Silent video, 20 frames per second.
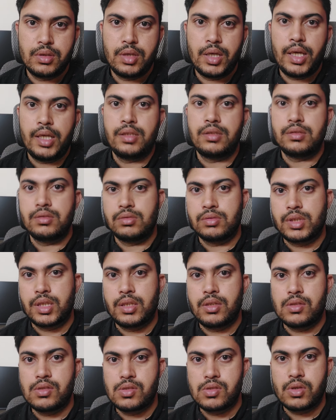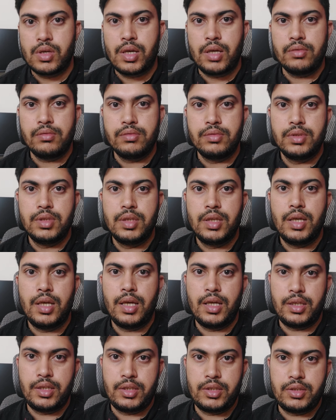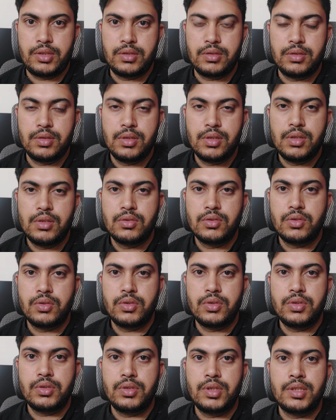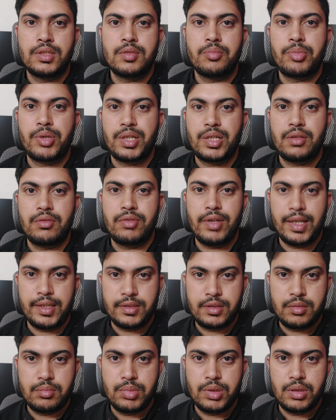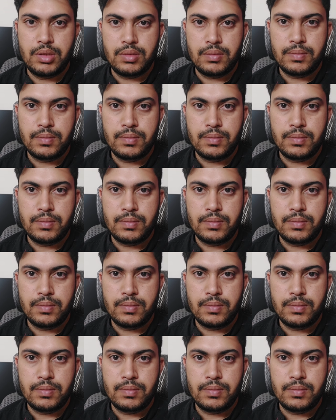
and can also have arrays. So it's pretty flexible.